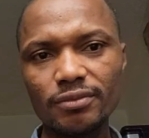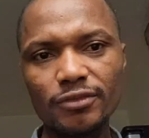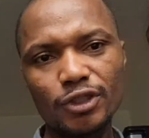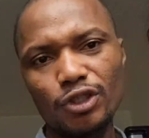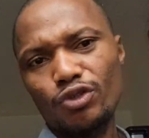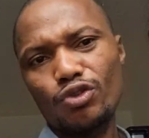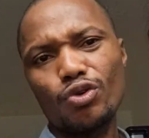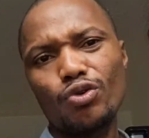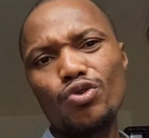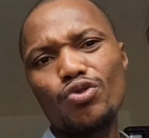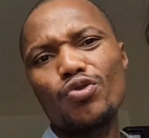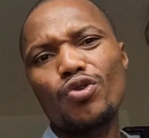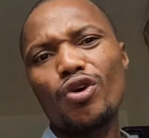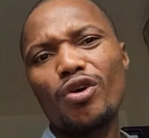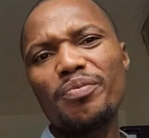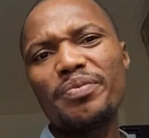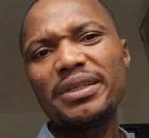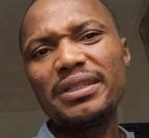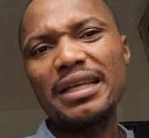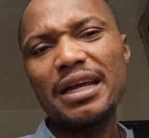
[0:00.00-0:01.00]
So you
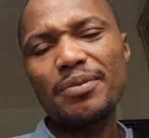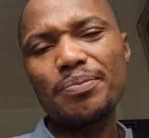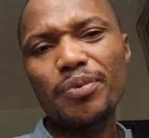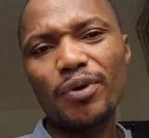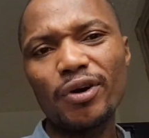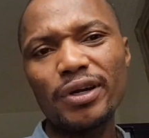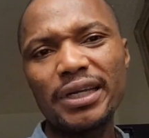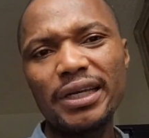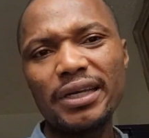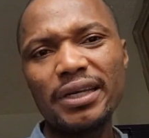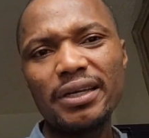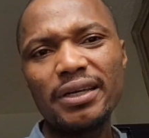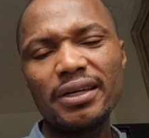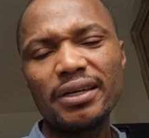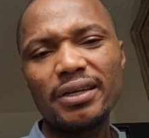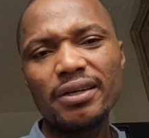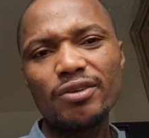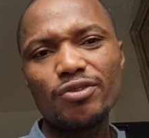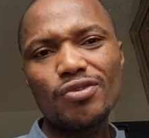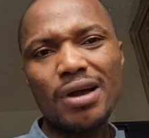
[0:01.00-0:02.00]
completed poly,
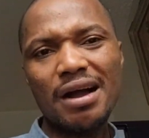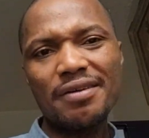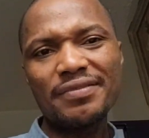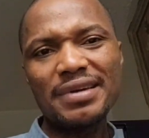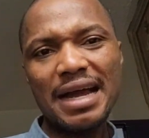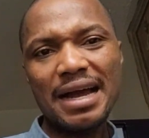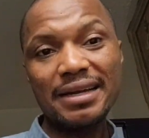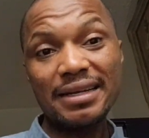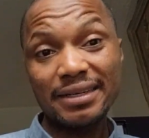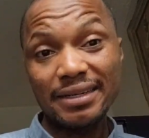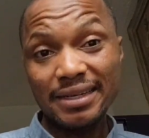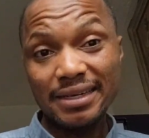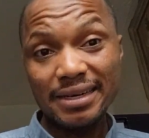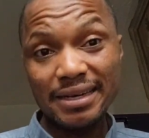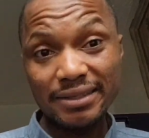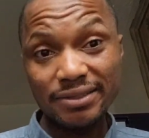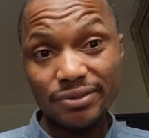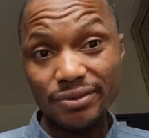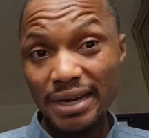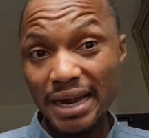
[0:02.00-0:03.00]
you have done
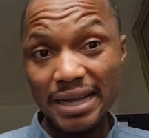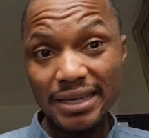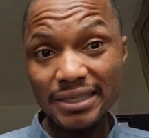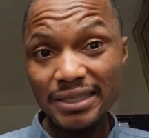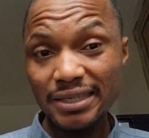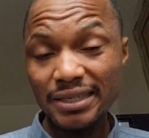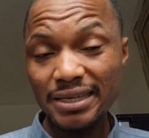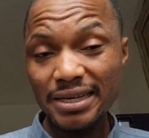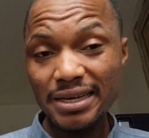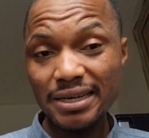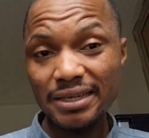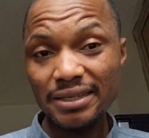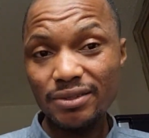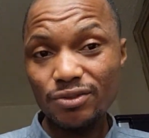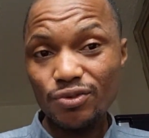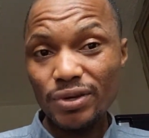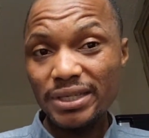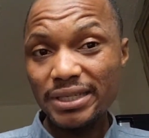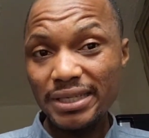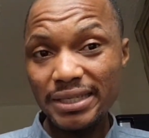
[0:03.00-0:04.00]
electrical engineering
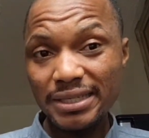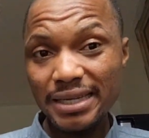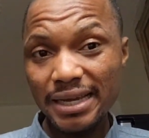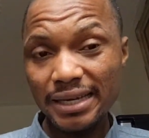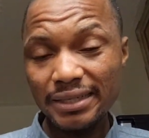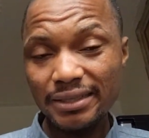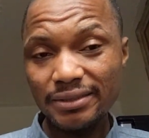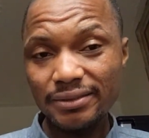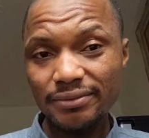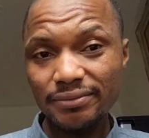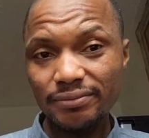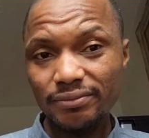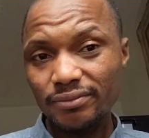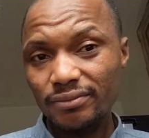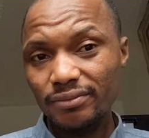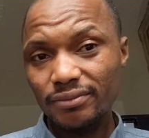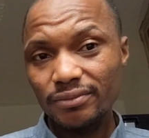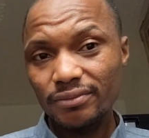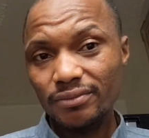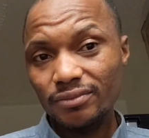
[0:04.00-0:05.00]
2010
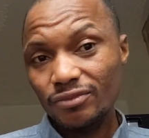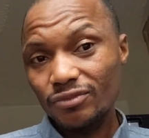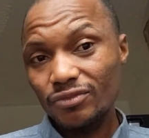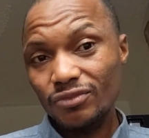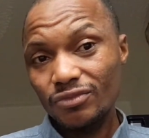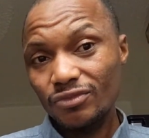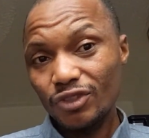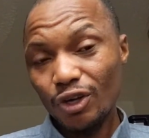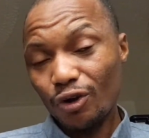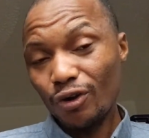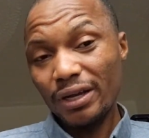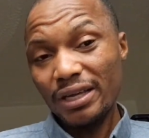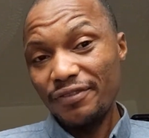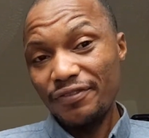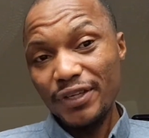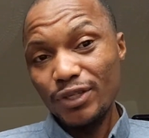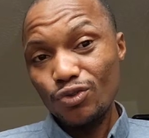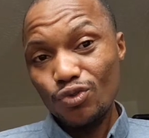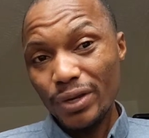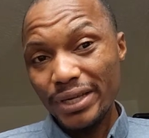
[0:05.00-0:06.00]
or
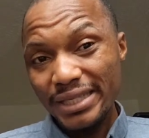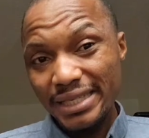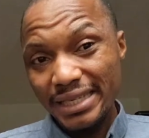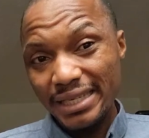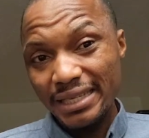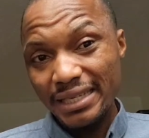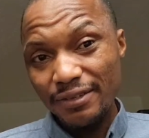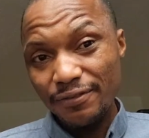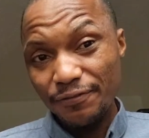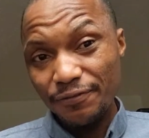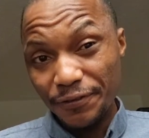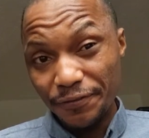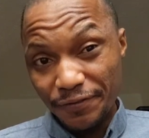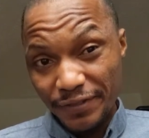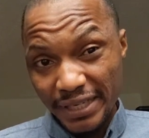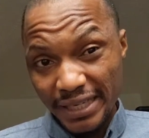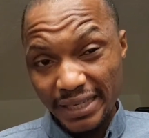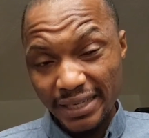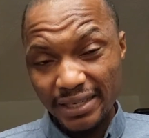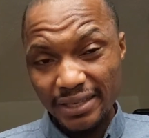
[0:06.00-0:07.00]
even
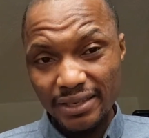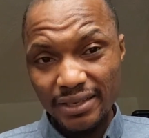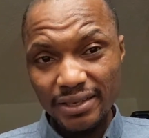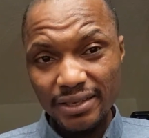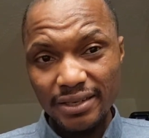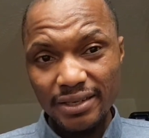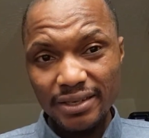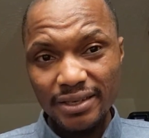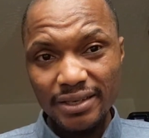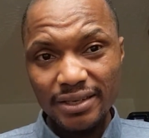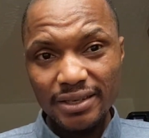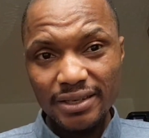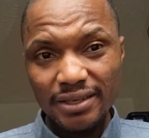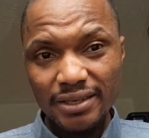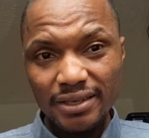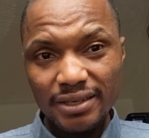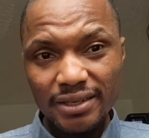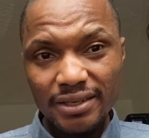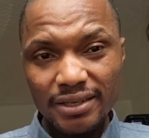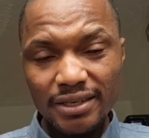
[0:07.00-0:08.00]
2015.
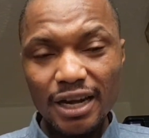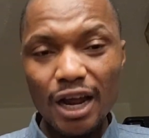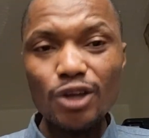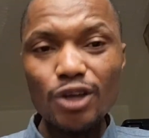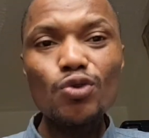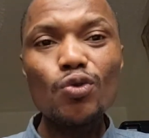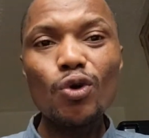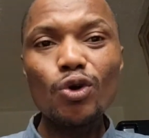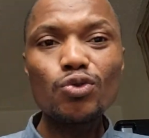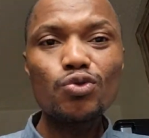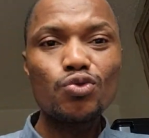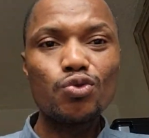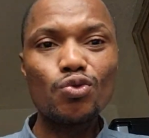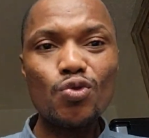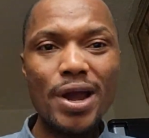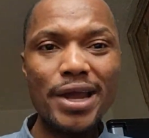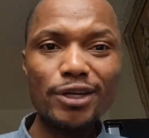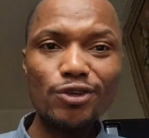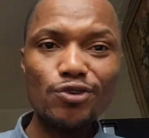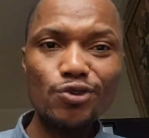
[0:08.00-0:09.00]
Now you want to go
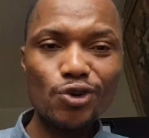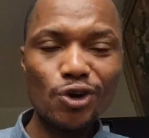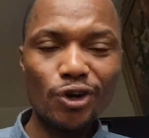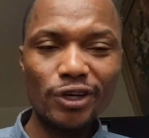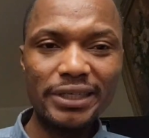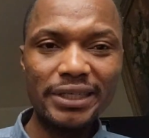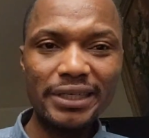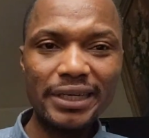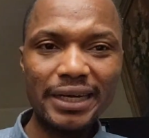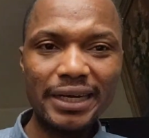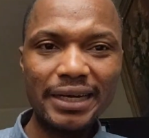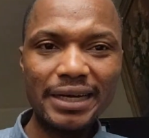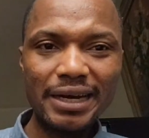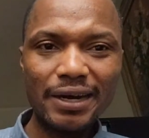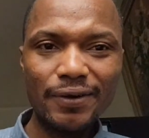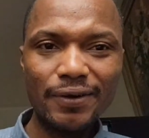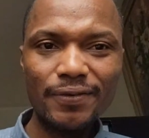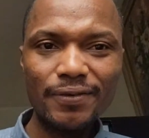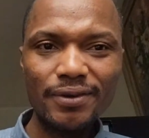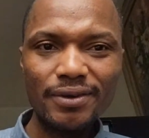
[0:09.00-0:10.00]
and do your degree now,